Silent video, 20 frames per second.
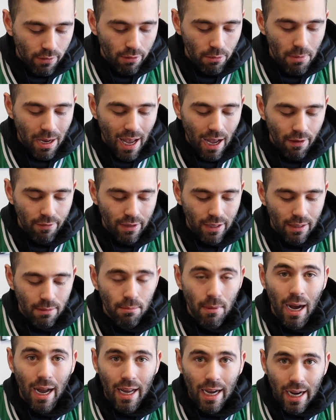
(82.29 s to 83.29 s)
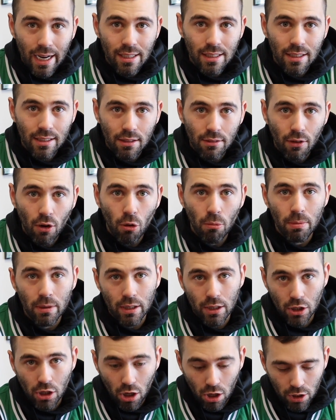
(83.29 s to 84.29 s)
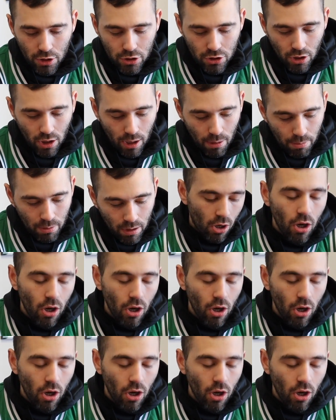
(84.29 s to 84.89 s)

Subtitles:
from having my idea of opening a card shop